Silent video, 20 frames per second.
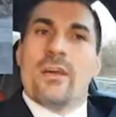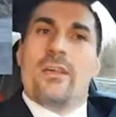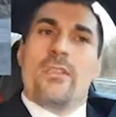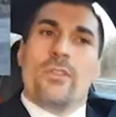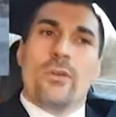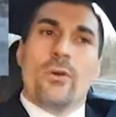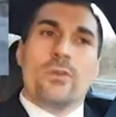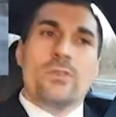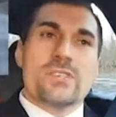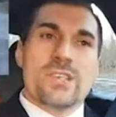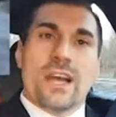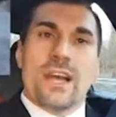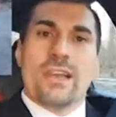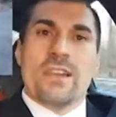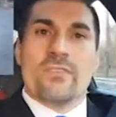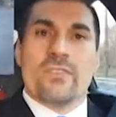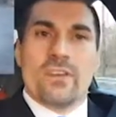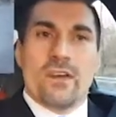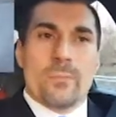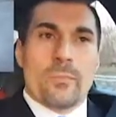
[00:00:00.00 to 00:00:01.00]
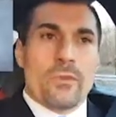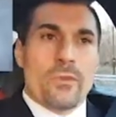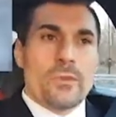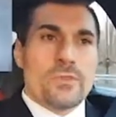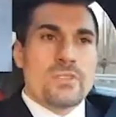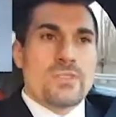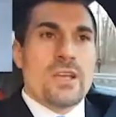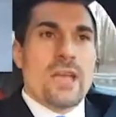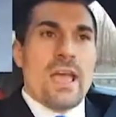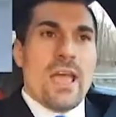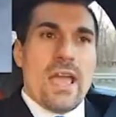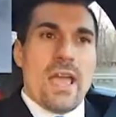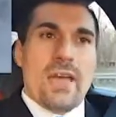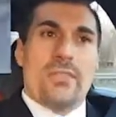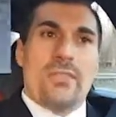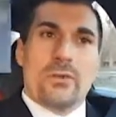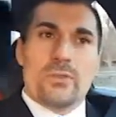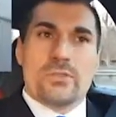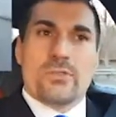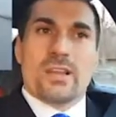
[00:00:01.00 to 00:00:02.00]
those kind of numbers
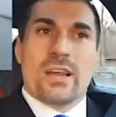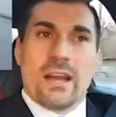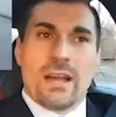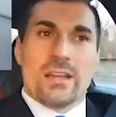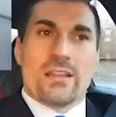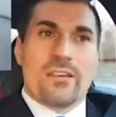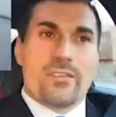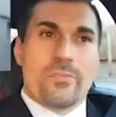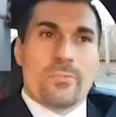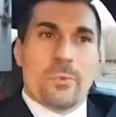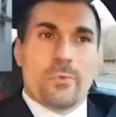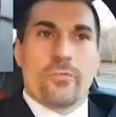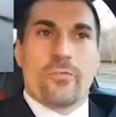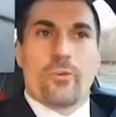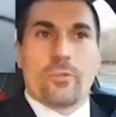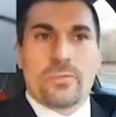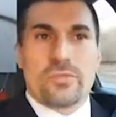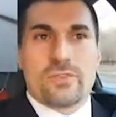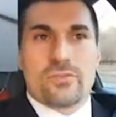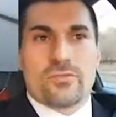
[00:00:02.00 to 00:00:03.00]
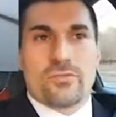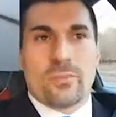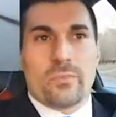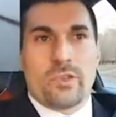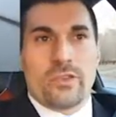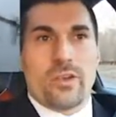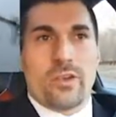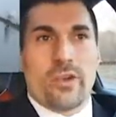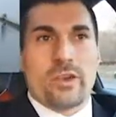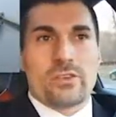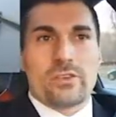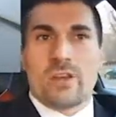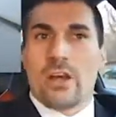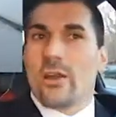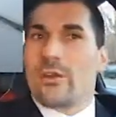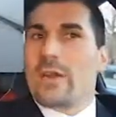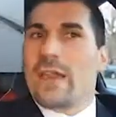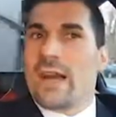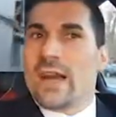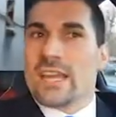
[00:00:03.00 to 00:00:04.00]
and those kind of performances from the cars
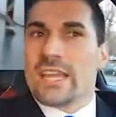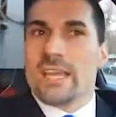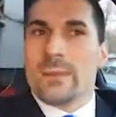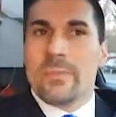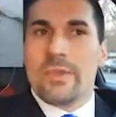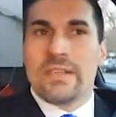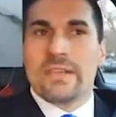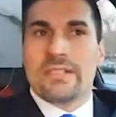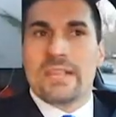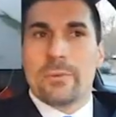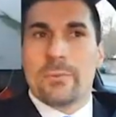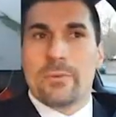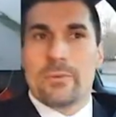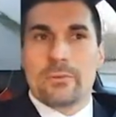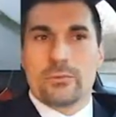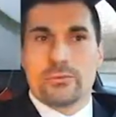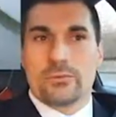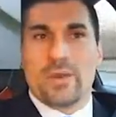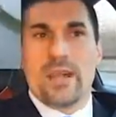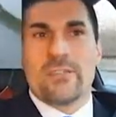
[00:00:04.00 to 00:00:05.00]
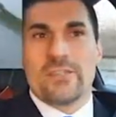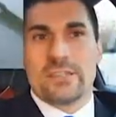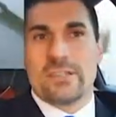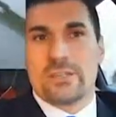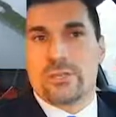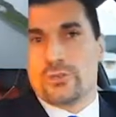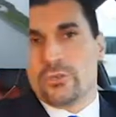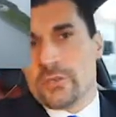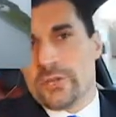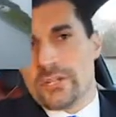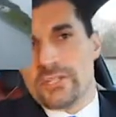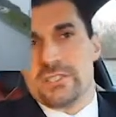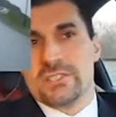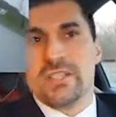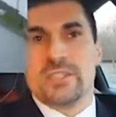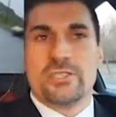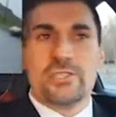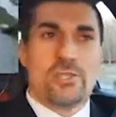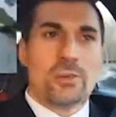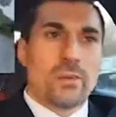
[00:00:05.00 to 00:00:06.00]
are not going to be typical driving situations
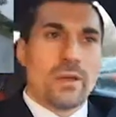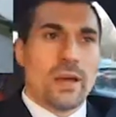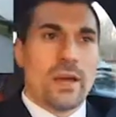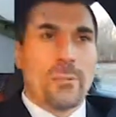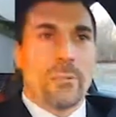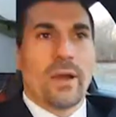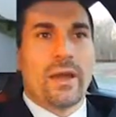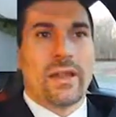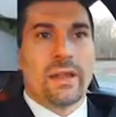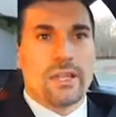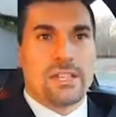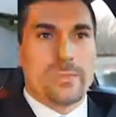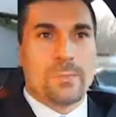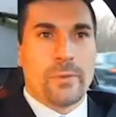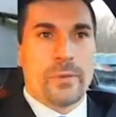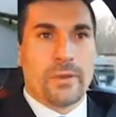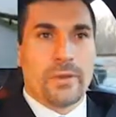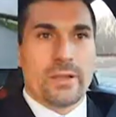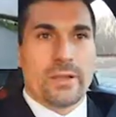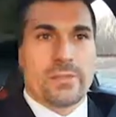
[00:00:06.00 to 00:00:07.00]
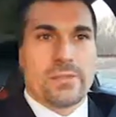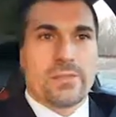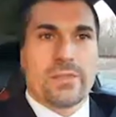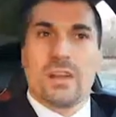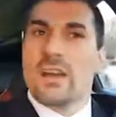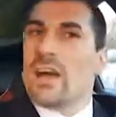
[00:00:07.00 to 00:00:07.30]
that you and I might experience,